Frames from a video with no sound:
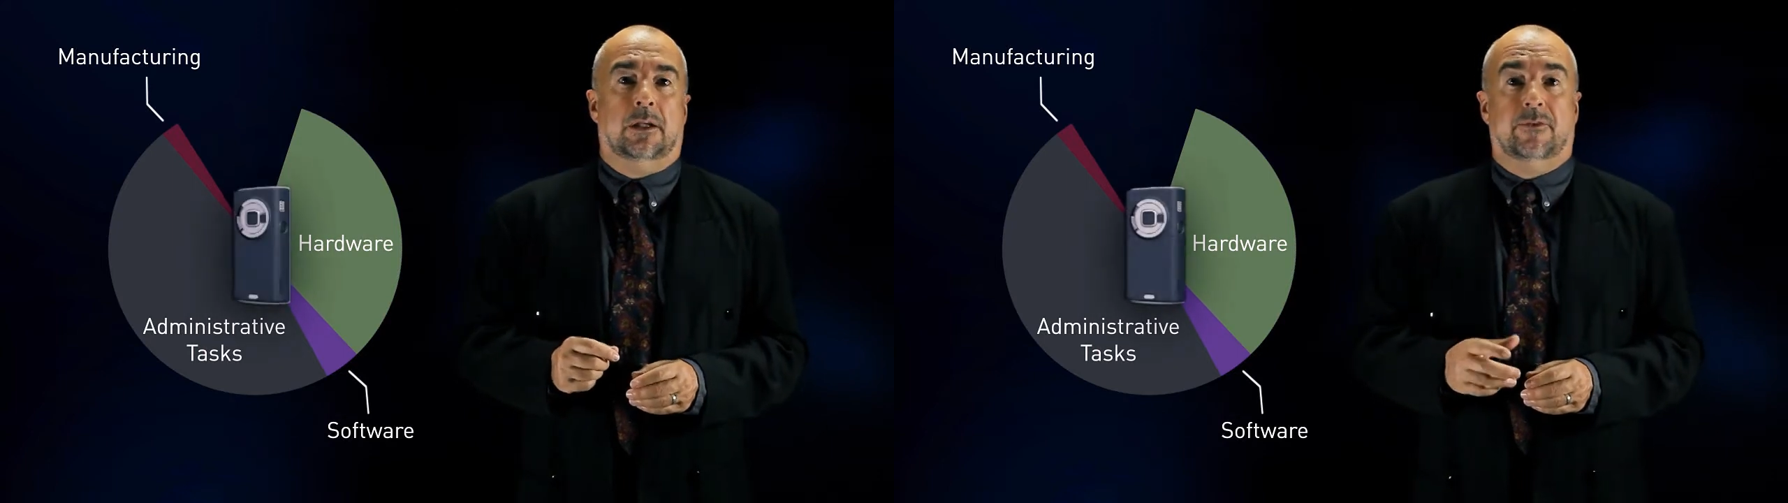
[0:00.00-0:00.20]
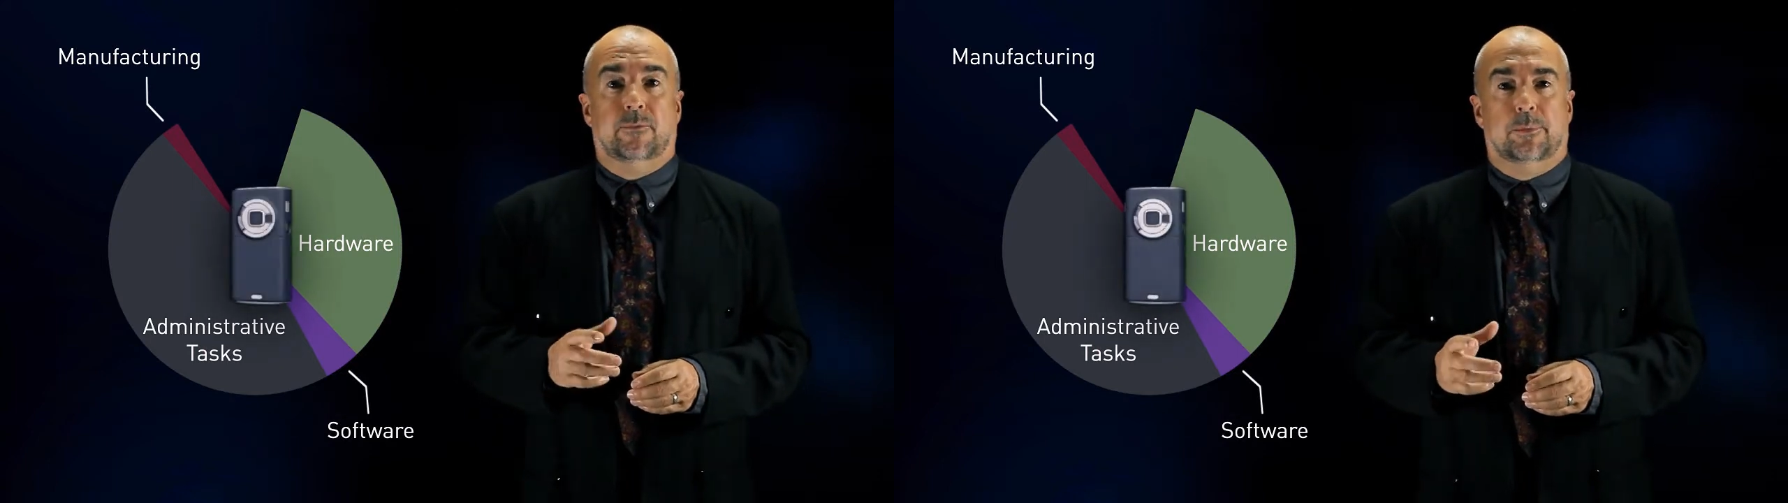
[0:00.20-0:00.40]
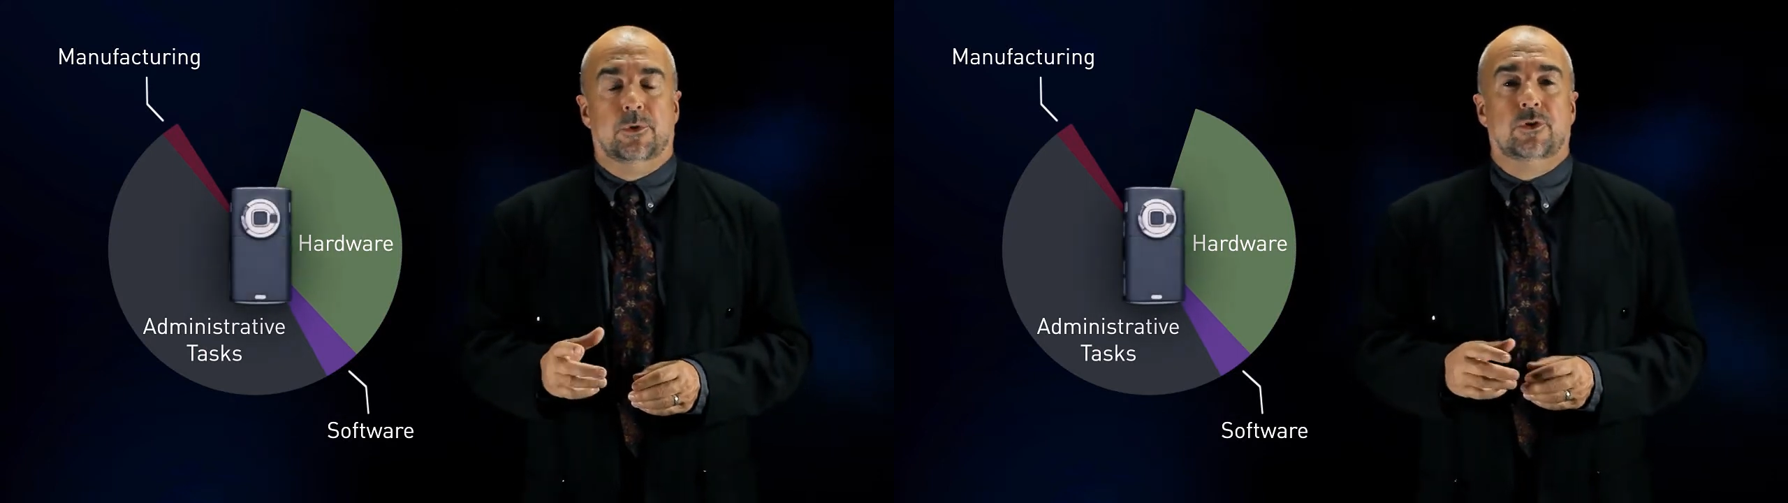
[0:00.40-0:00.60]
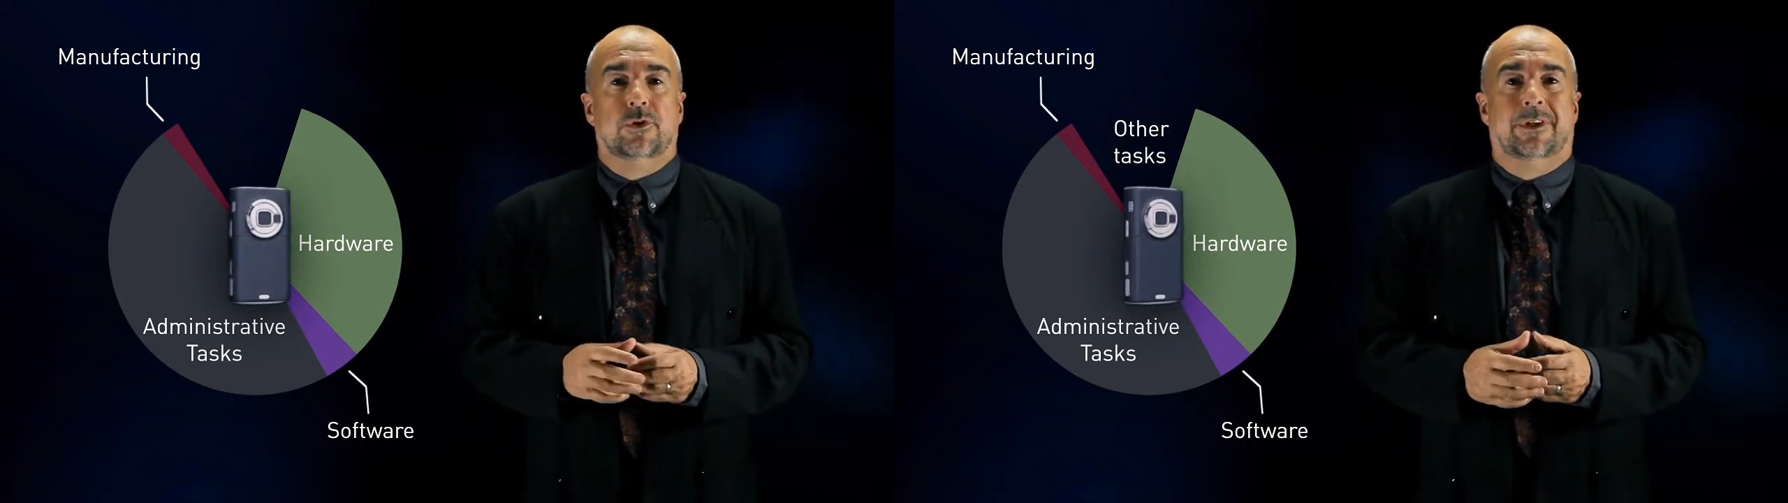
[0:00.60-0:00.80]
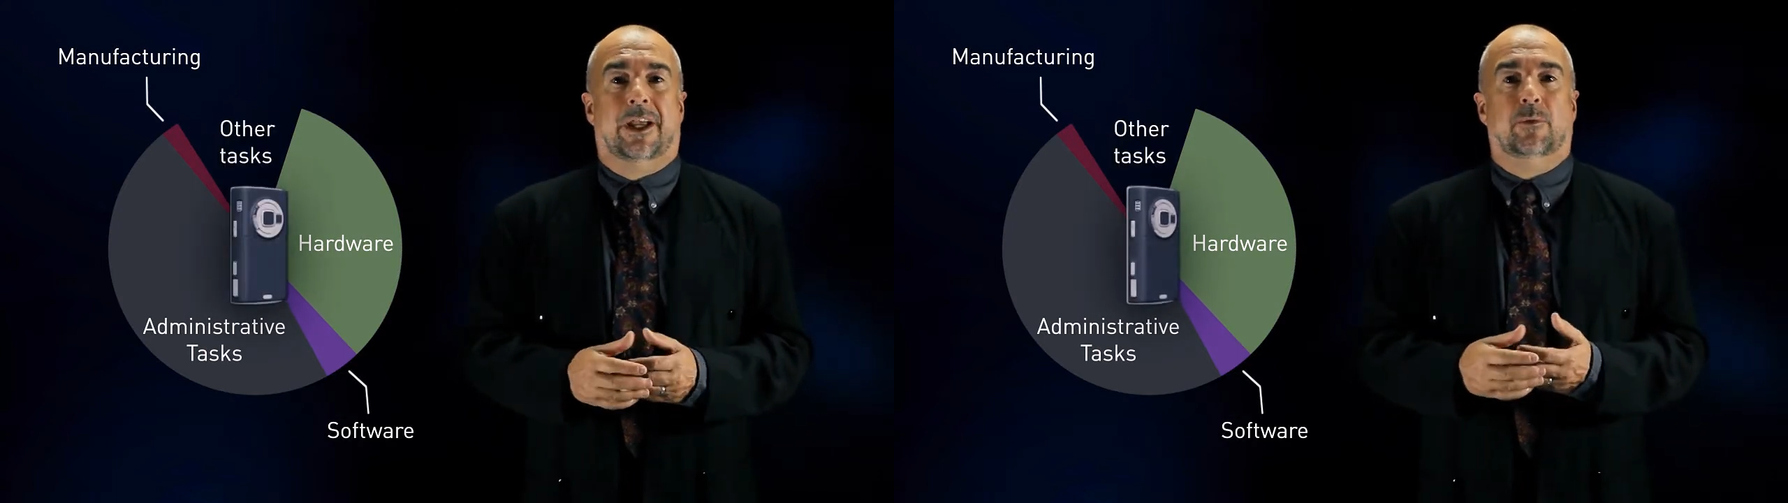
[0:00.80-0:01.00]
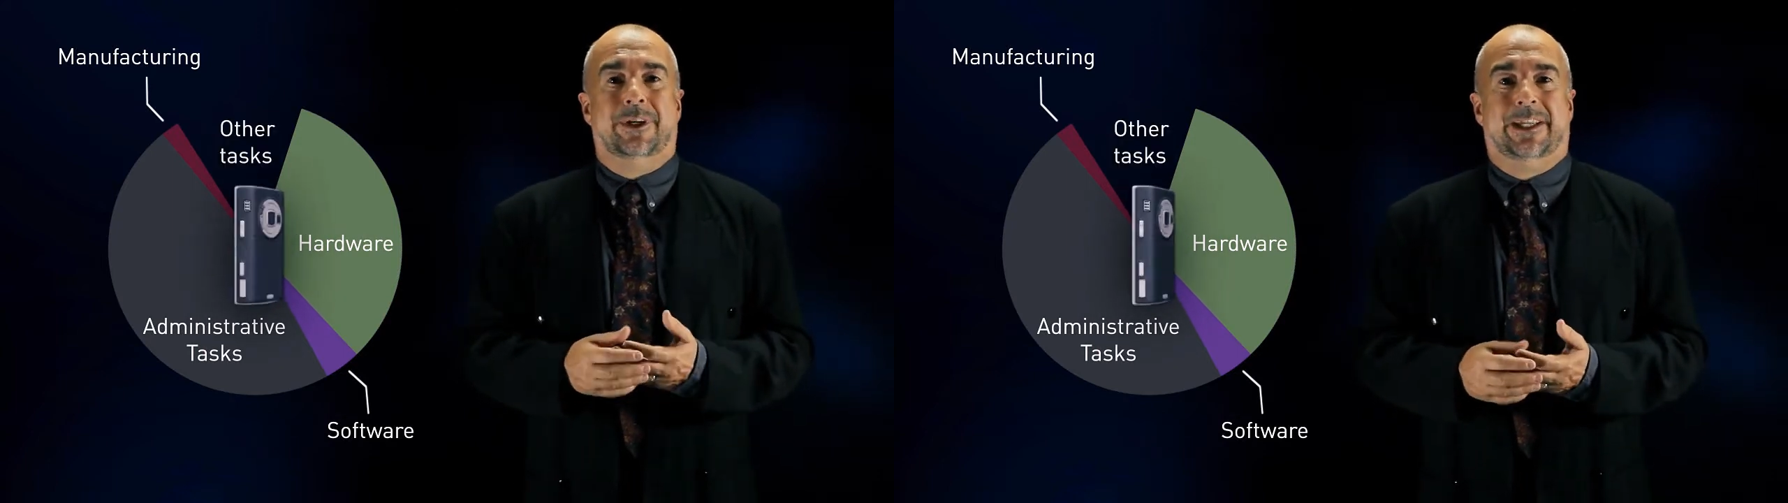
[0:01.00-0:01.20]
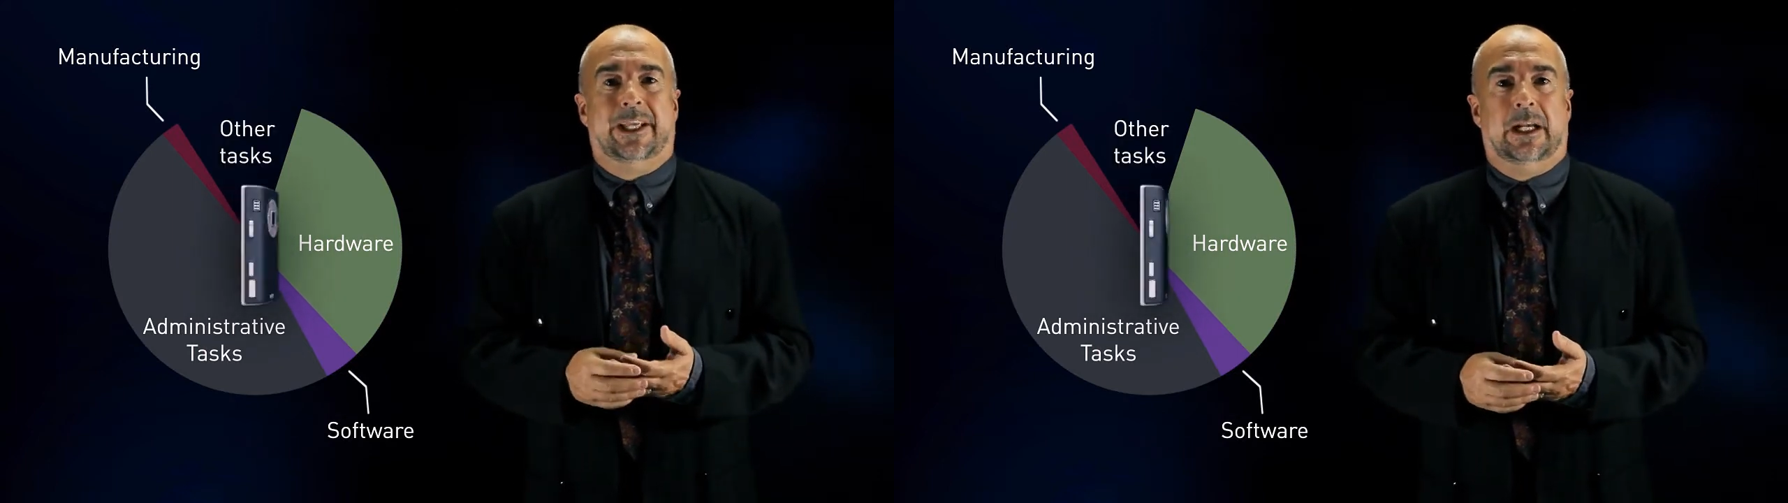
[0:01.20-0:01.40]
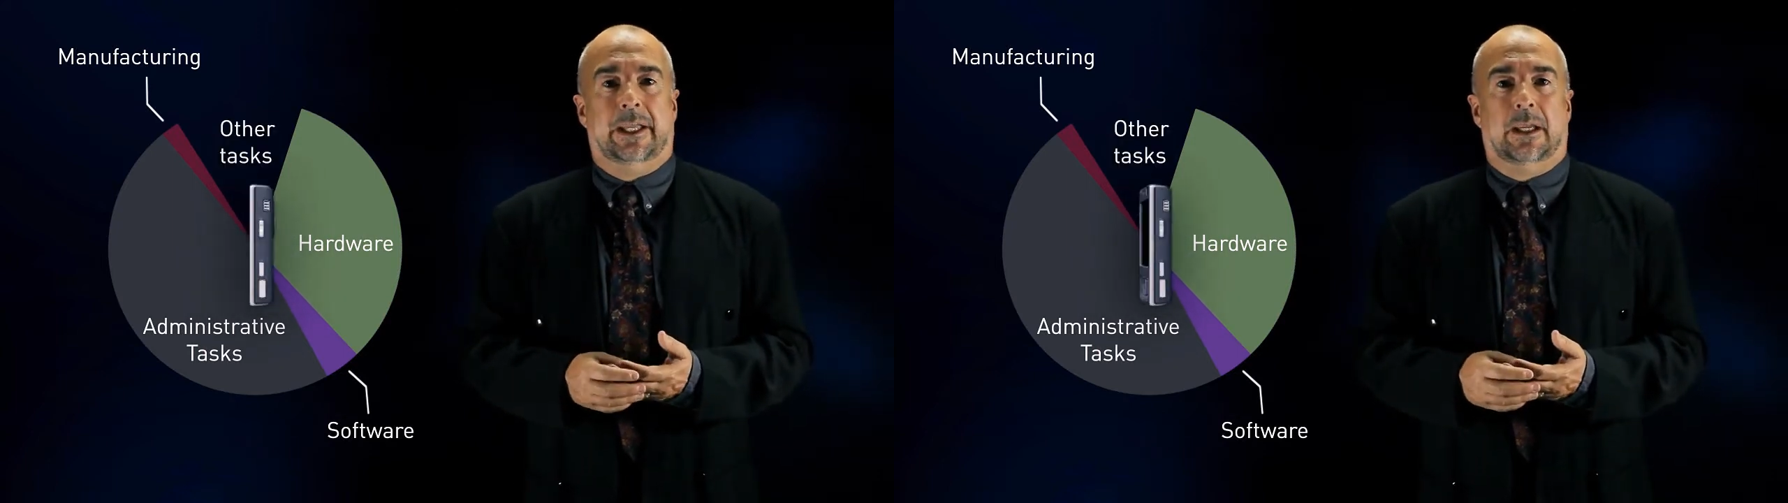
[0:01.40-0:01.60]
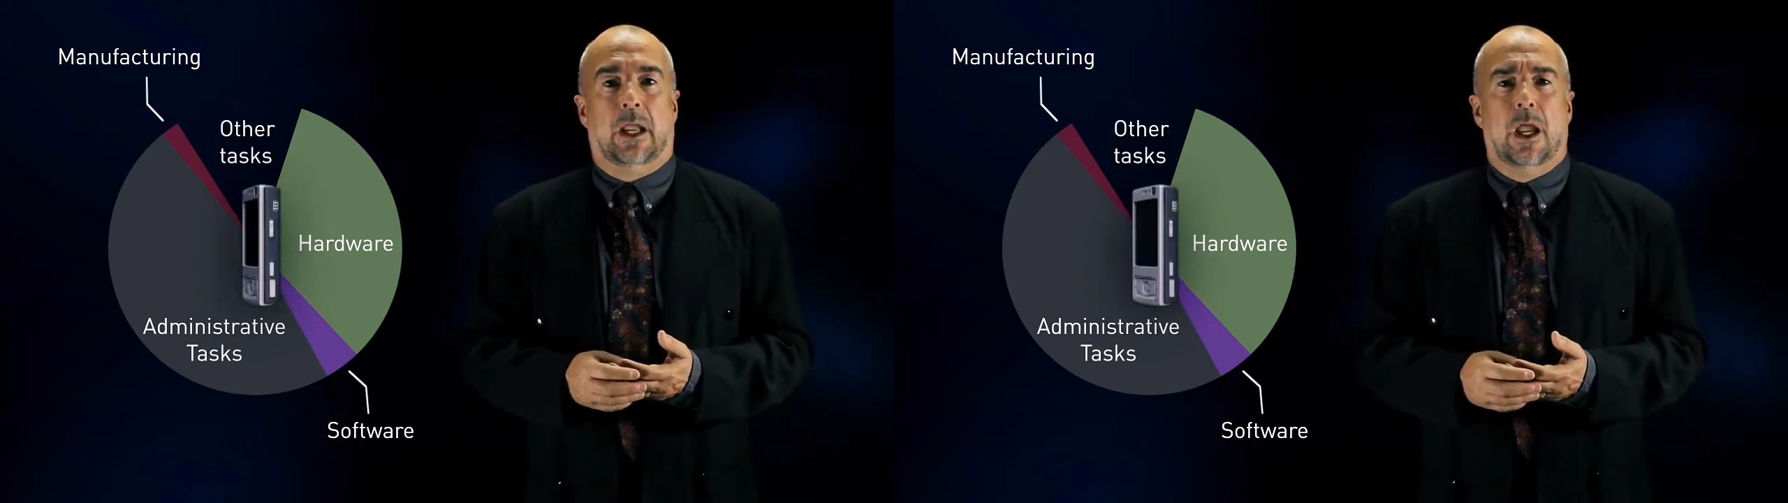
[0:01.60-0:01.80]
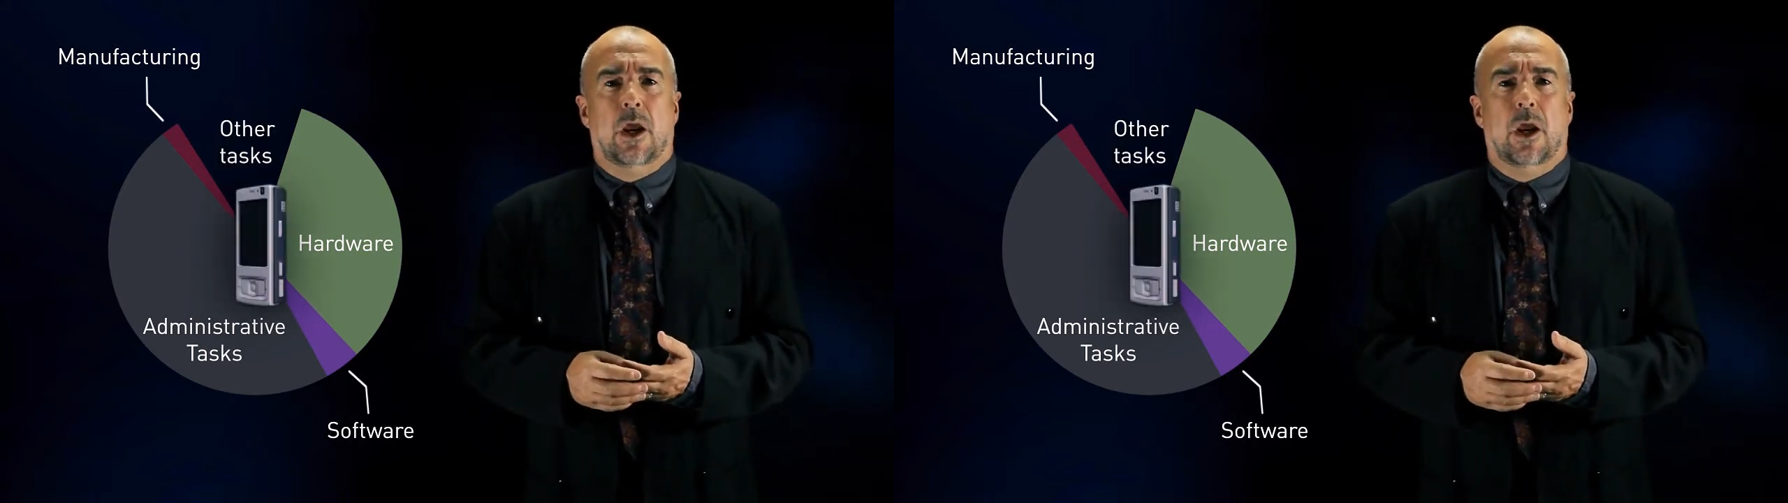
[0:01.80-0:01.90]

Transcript: distribution and retailing,